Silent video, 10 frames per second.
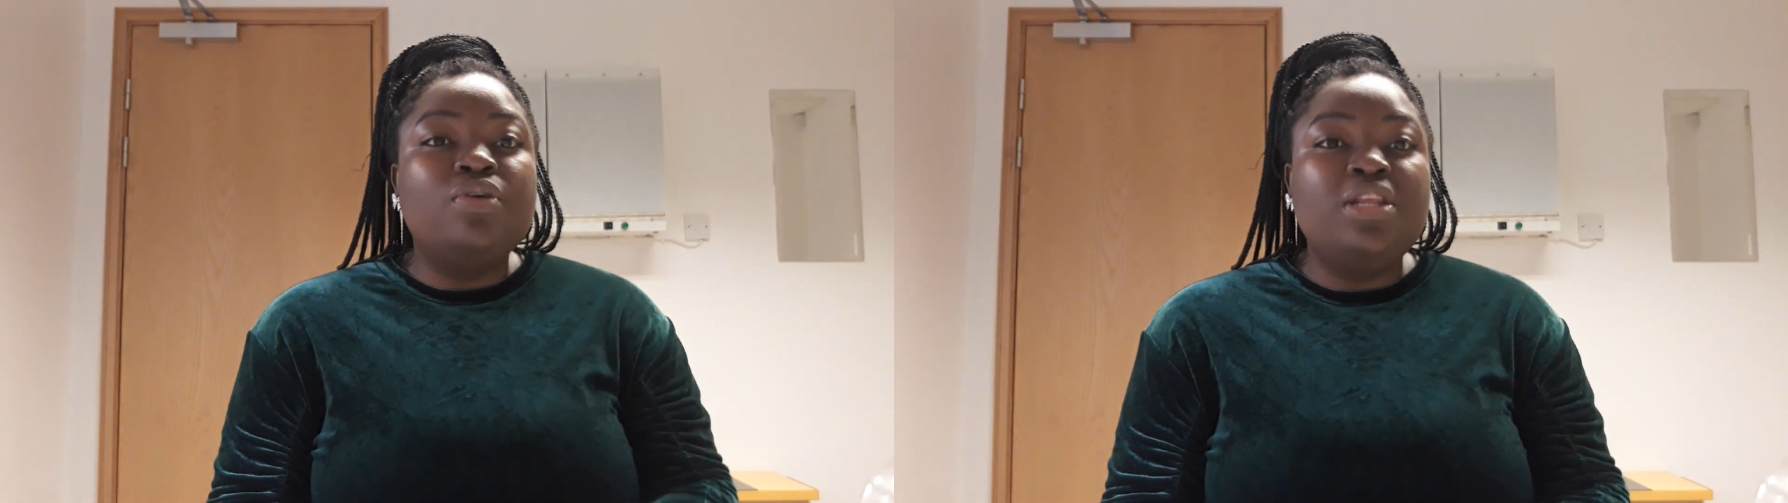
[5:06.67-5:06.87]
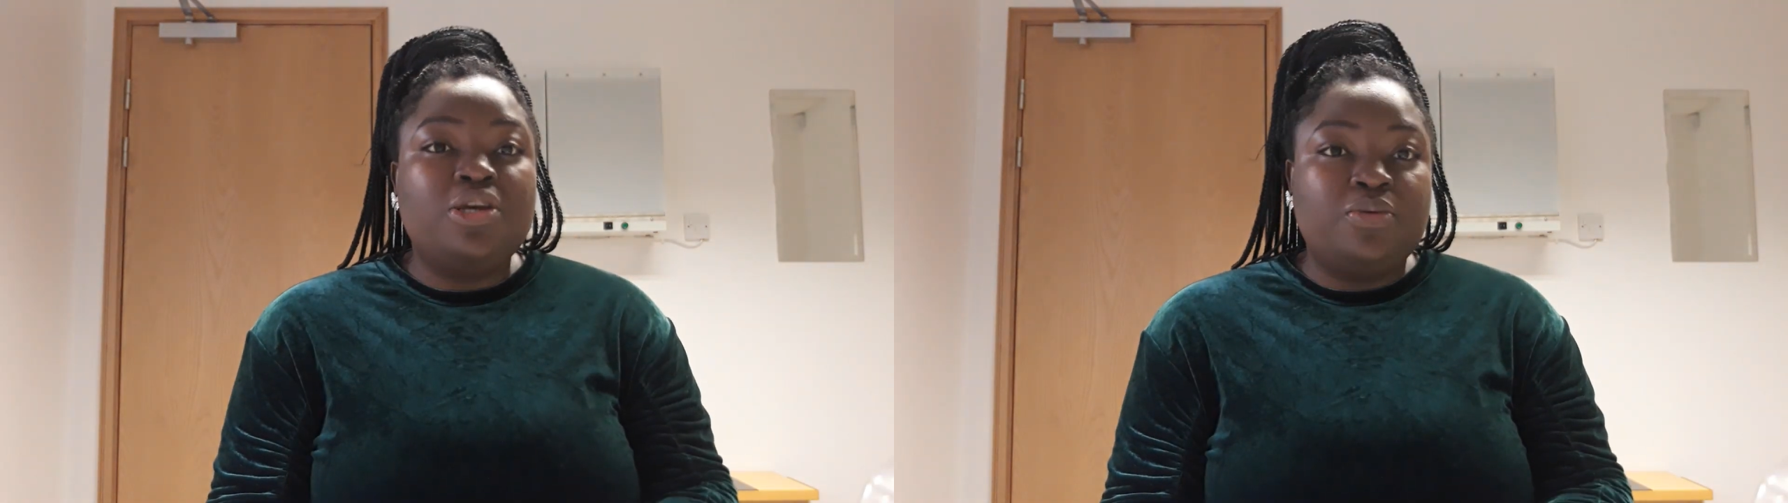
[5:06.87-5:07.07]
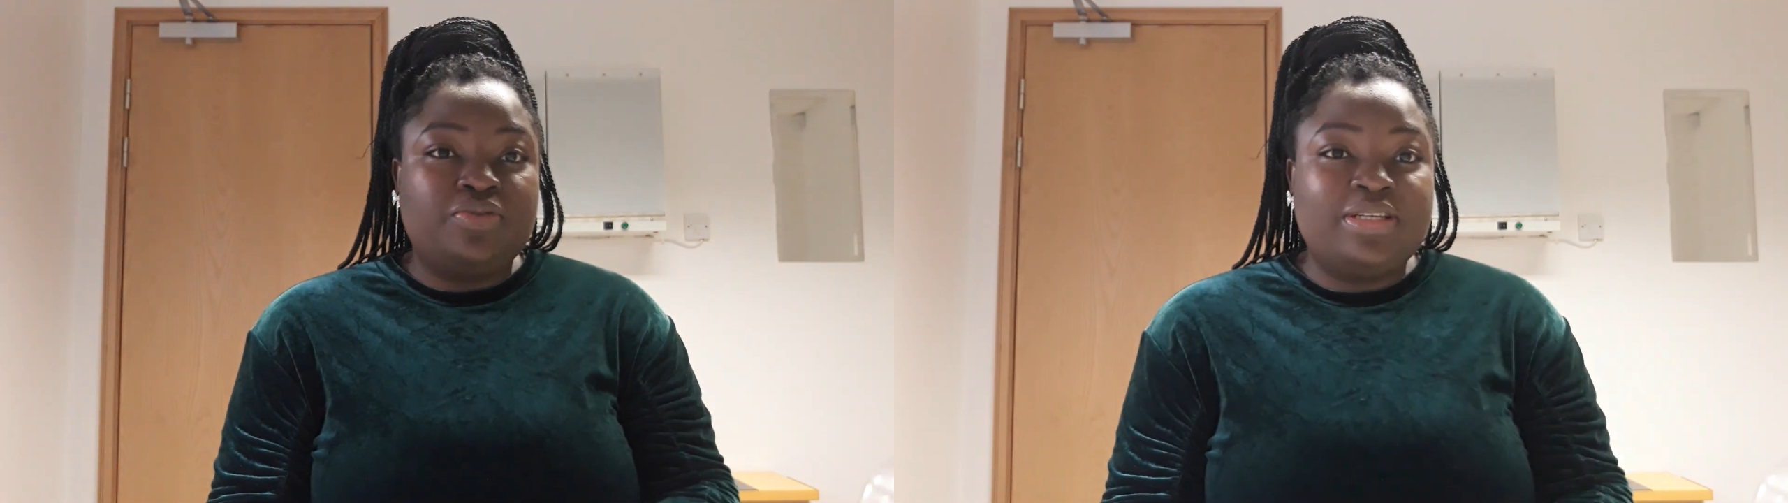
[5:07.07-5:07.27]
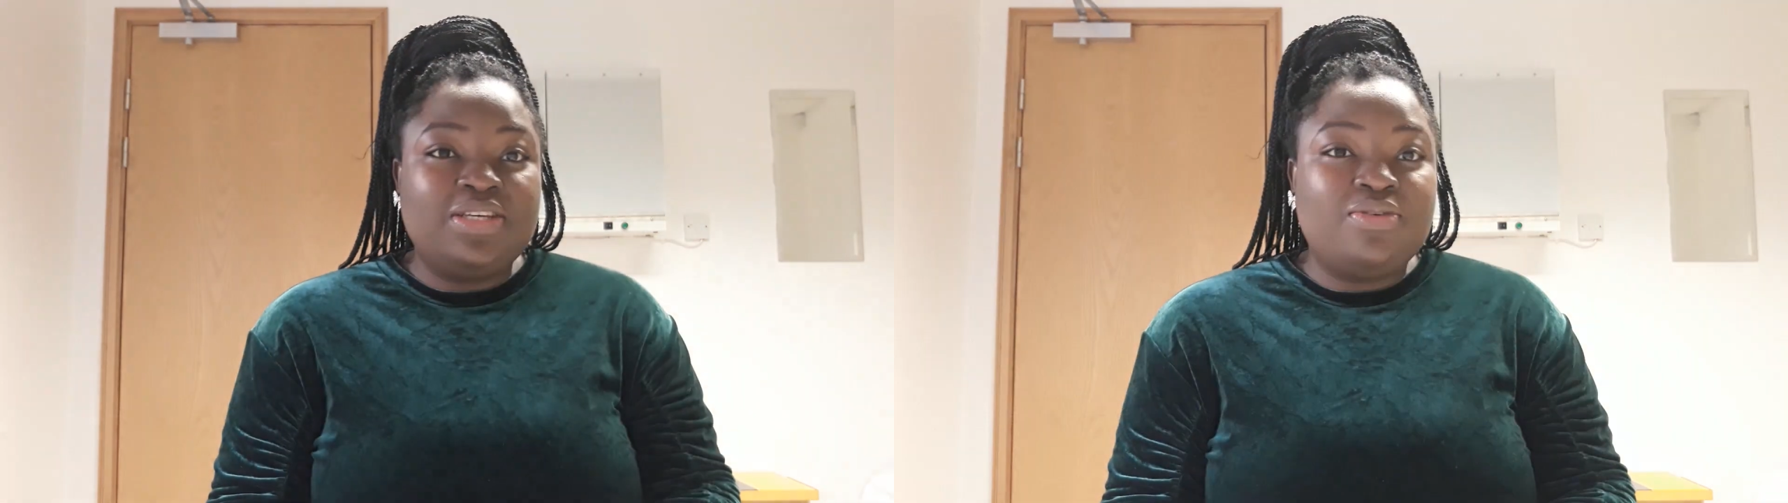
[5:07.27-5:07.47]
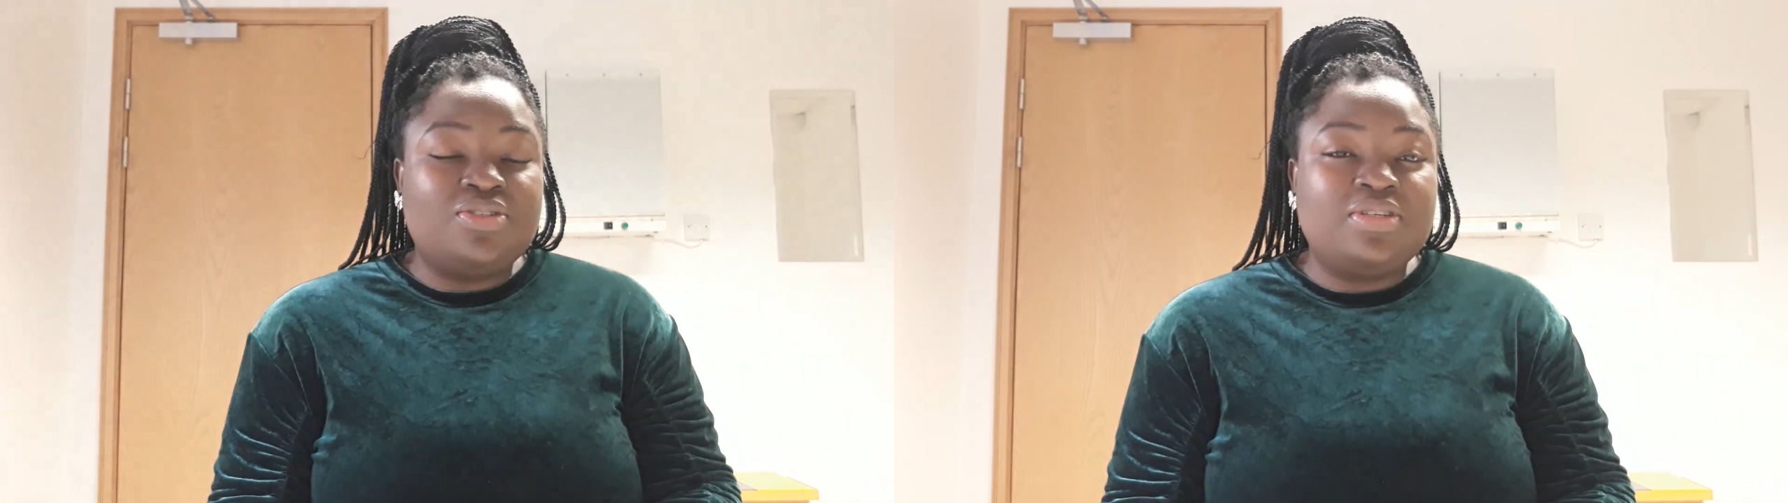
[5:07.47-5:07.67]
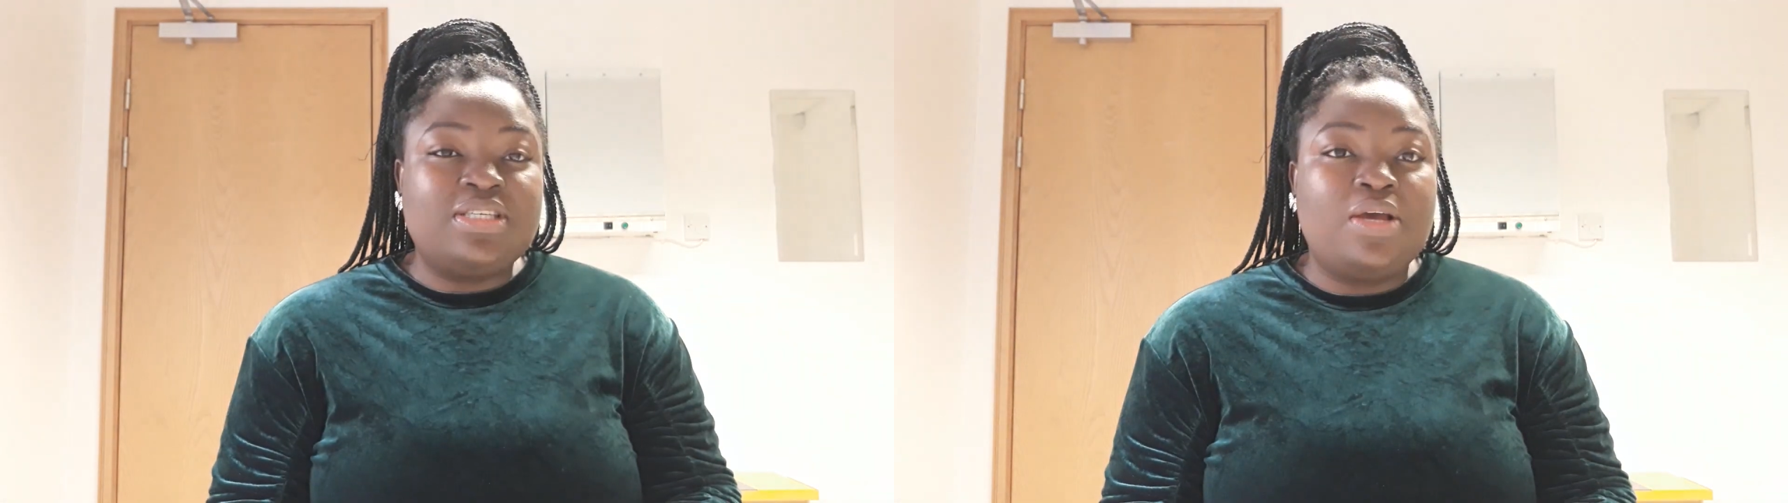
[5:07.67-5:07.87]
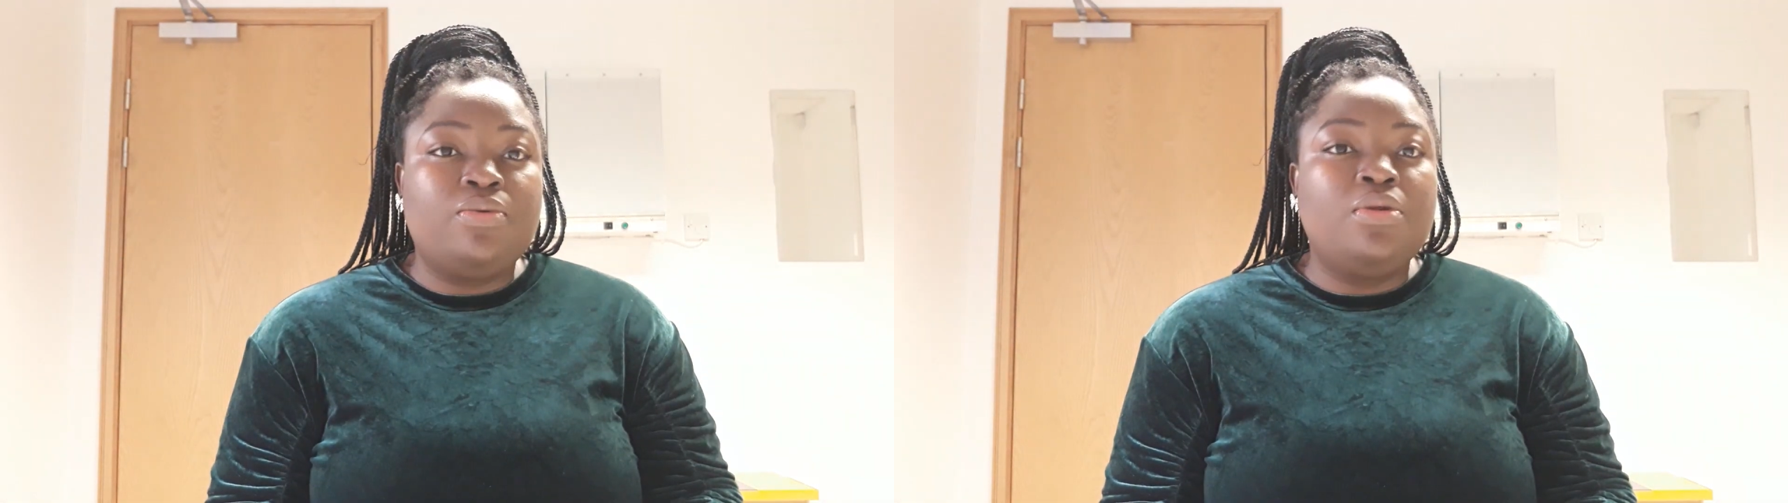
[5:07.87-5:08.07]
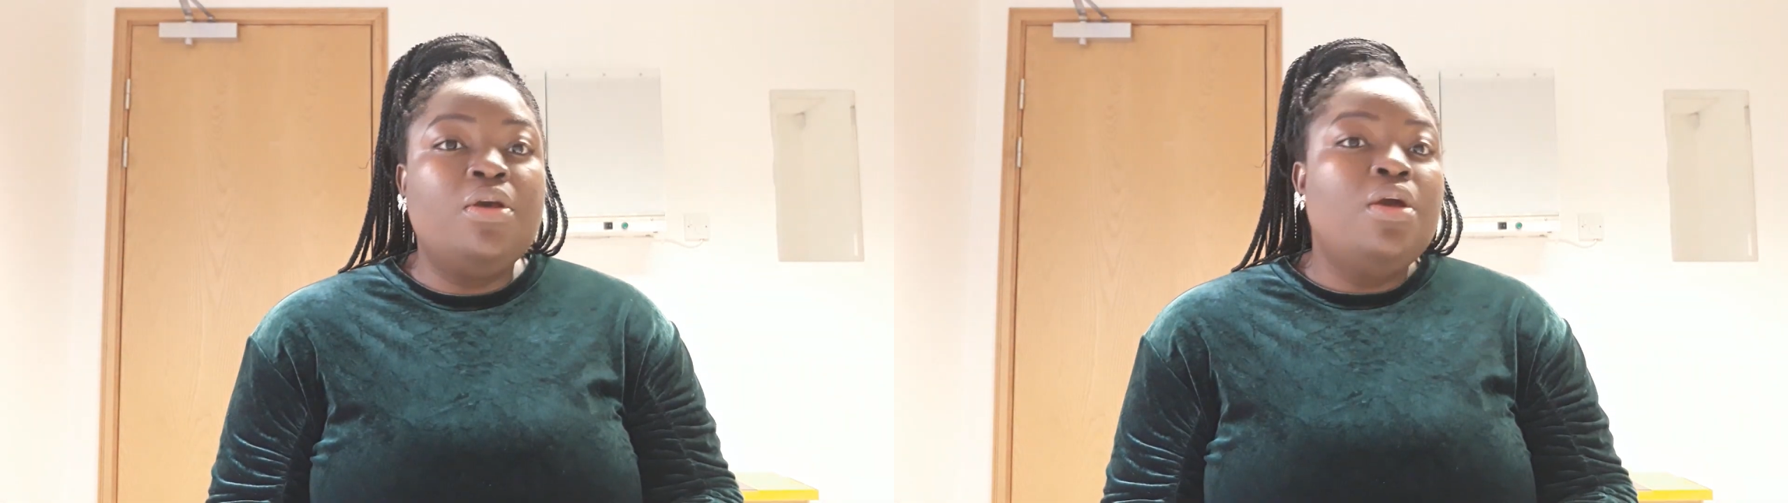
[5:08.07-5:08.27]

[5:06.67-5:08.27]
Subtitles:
only obstetric ultrasound.